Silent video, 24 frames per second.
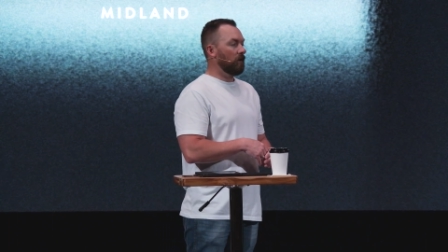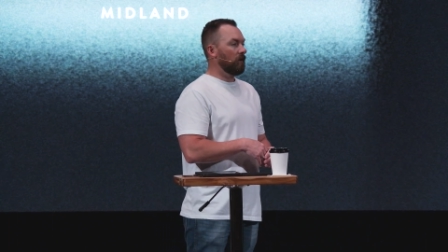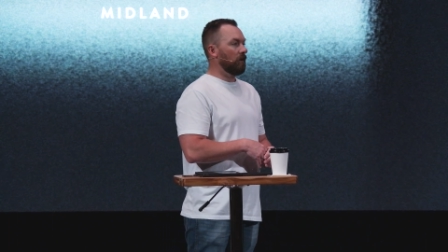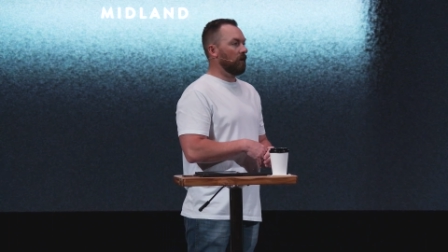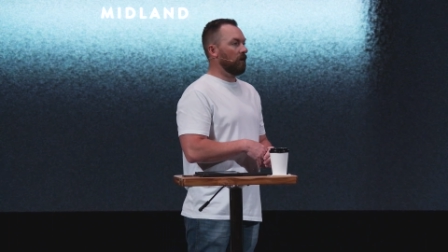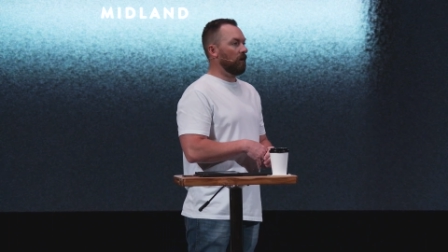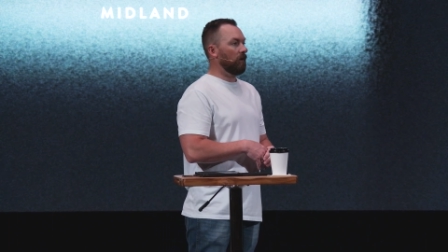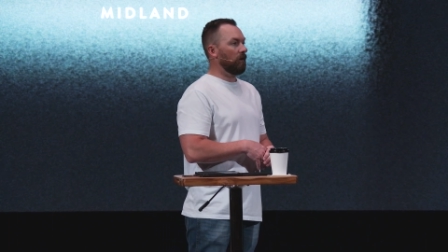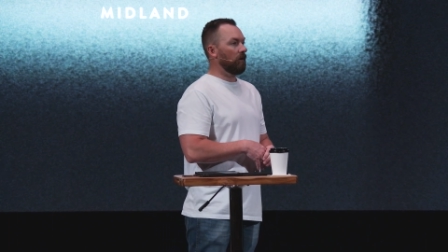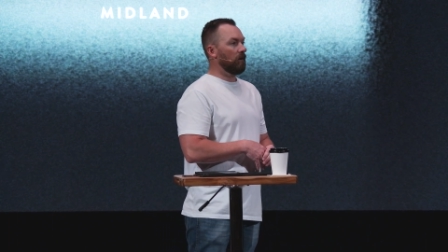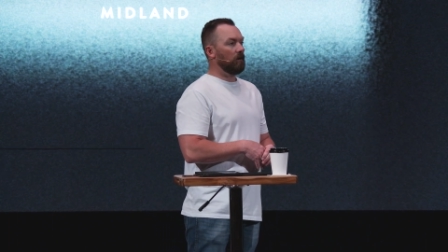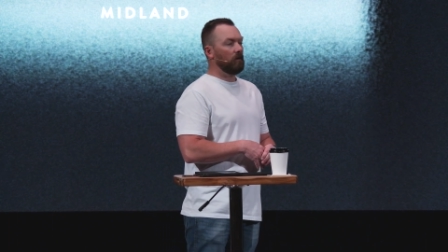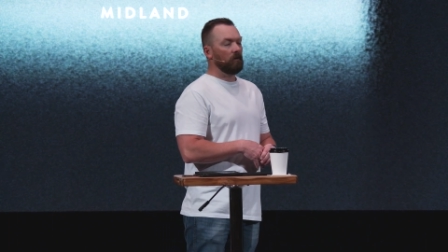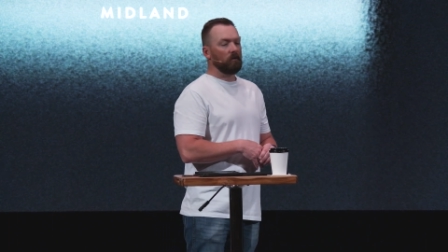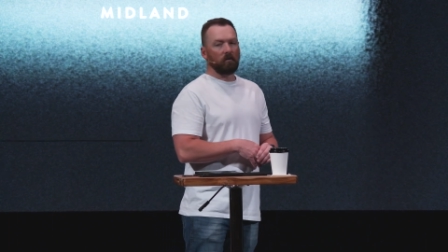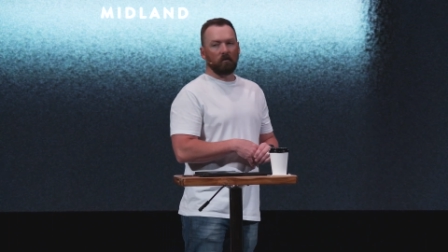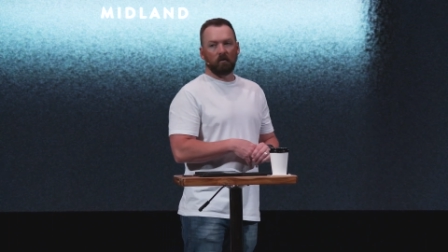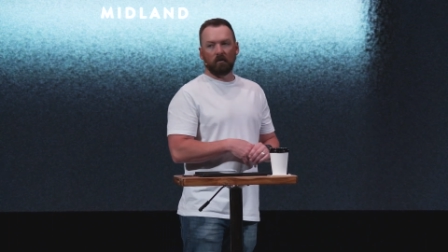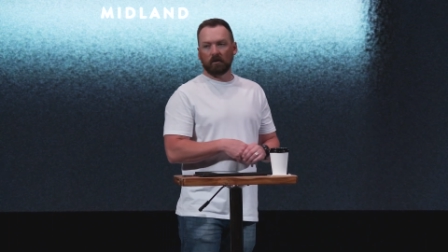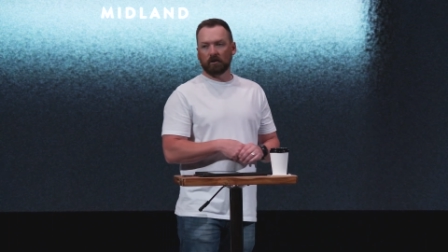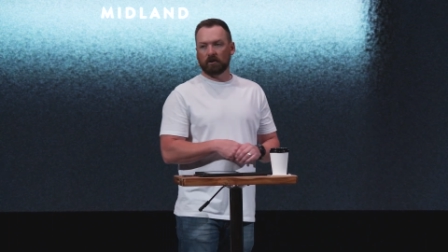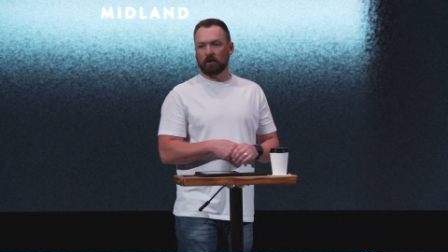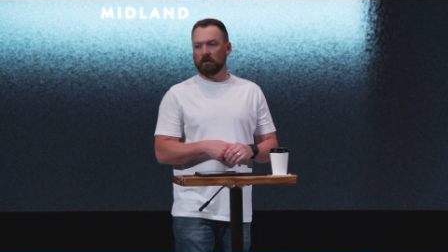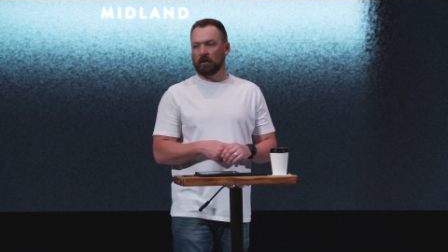uh,
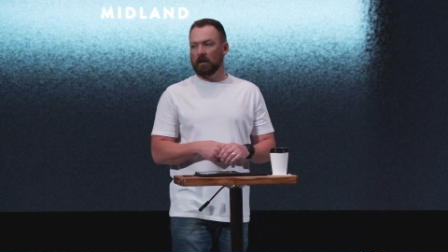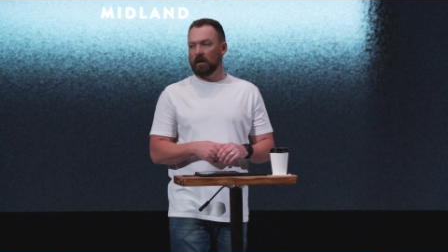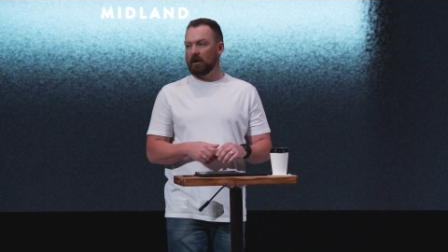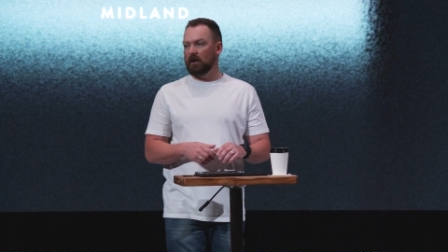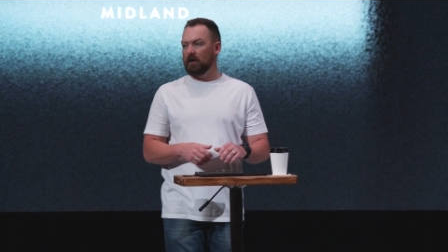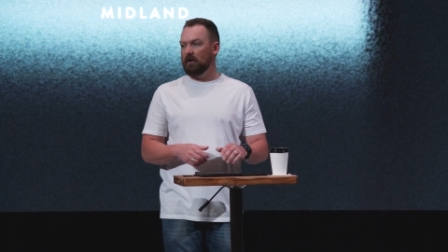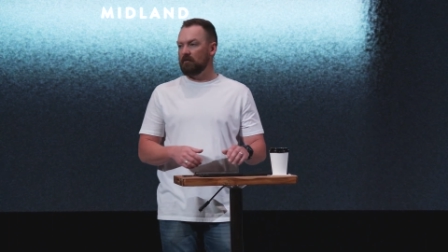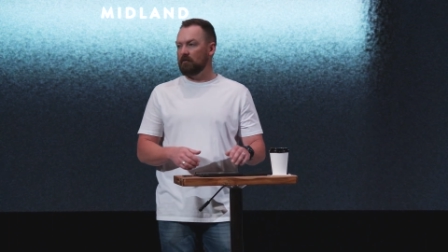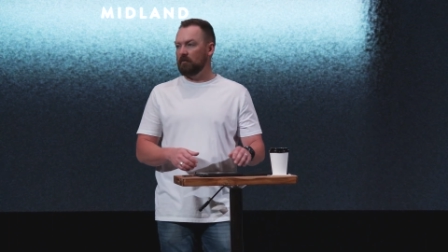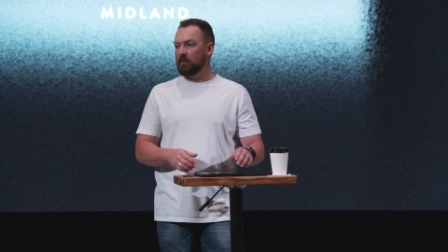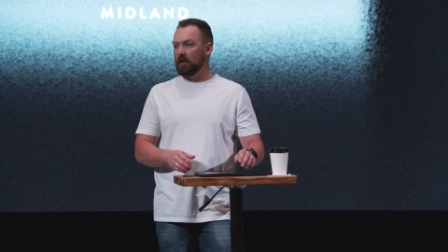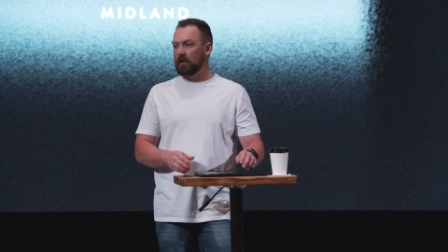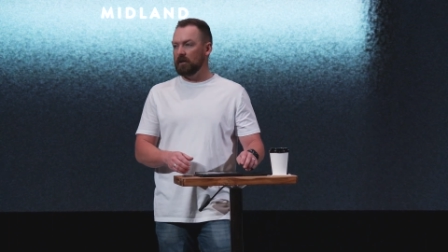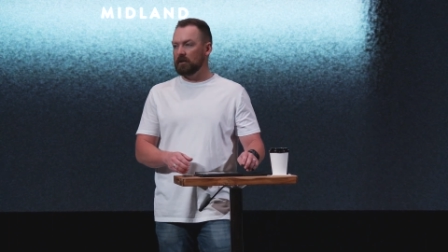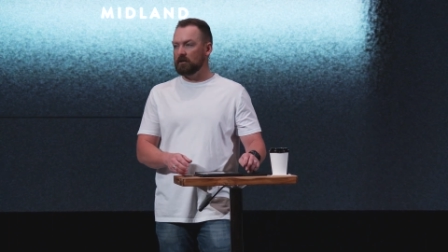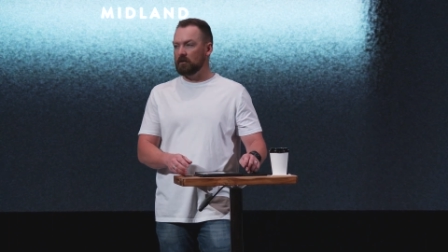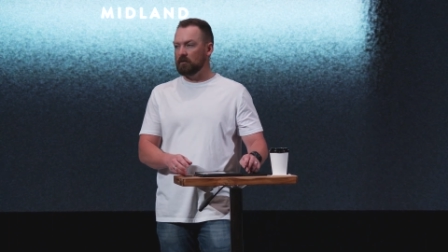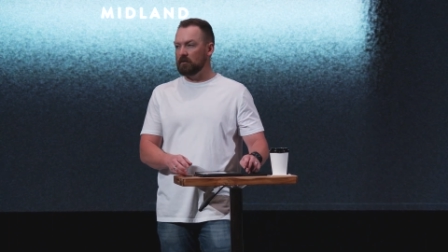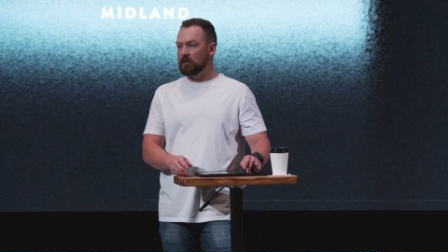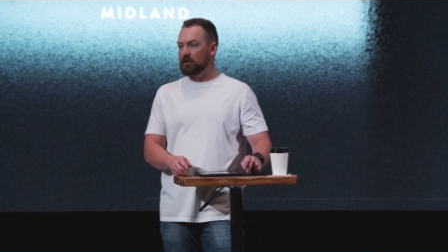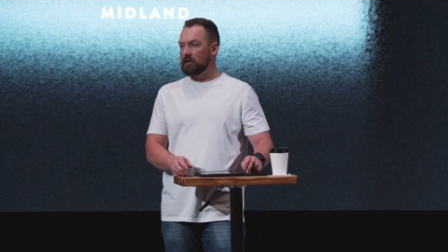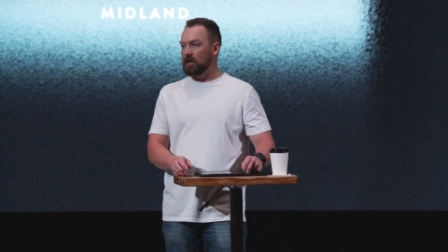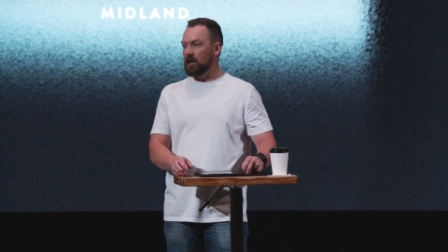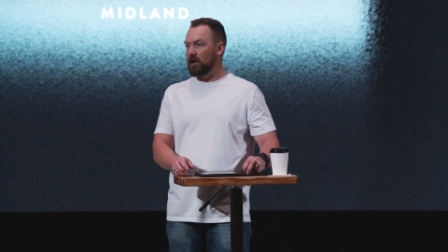once you had enough money to
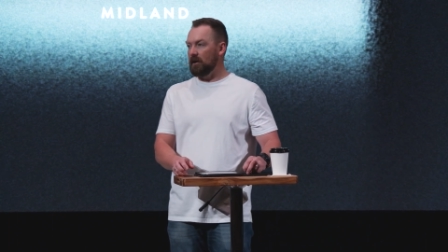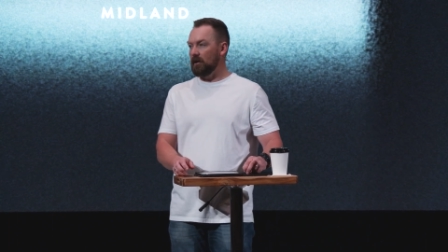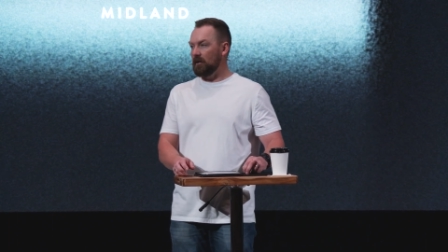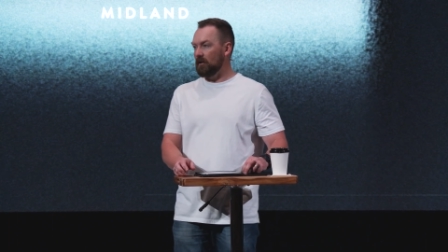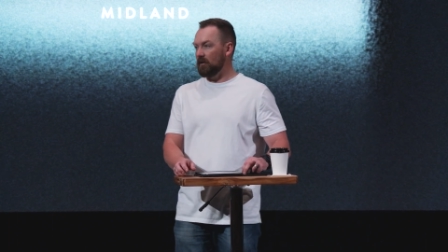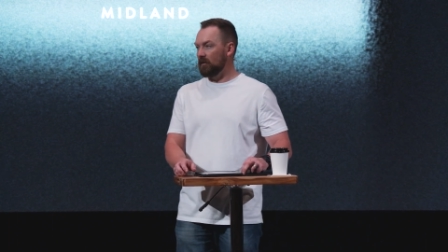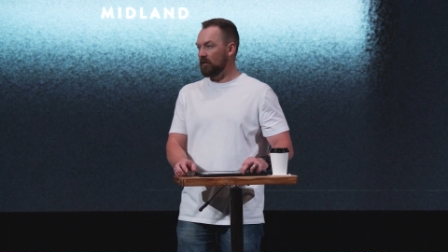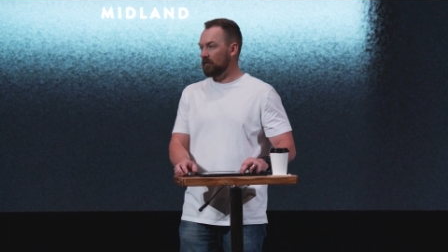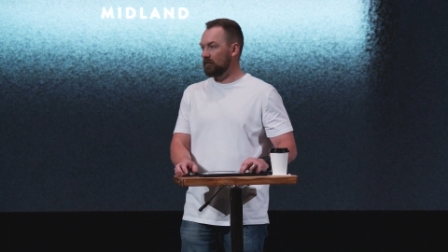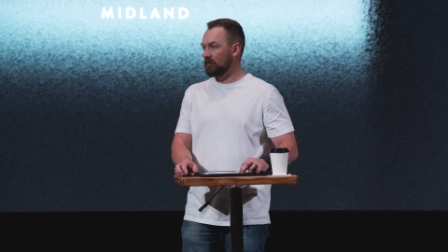retire?